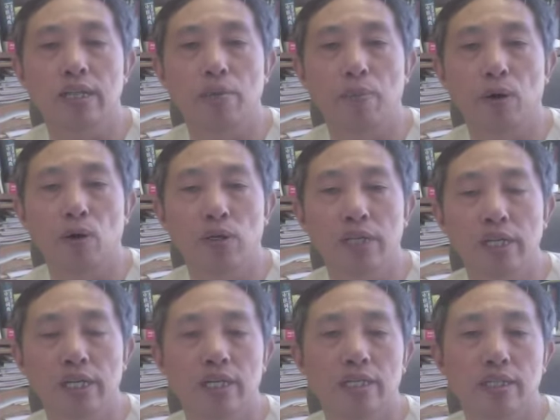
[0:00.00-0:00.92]
They bought
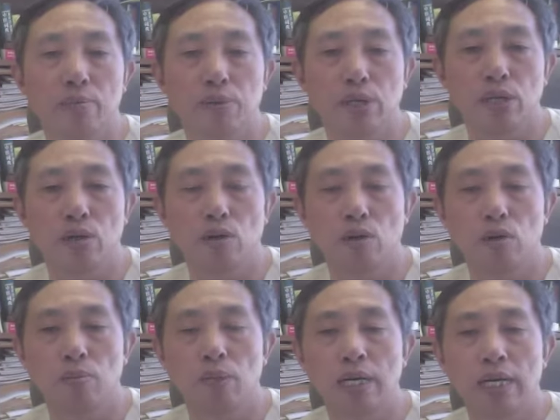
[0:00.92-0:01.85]
it, they bring it
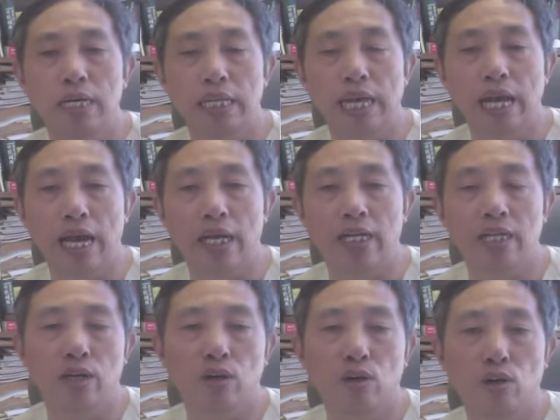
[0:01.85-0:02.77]
home, they hang
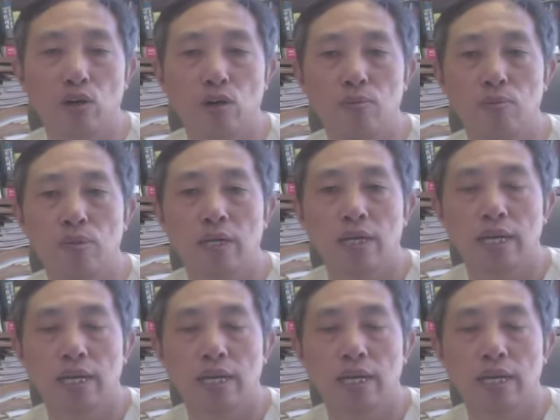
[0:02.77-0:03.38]
it at home,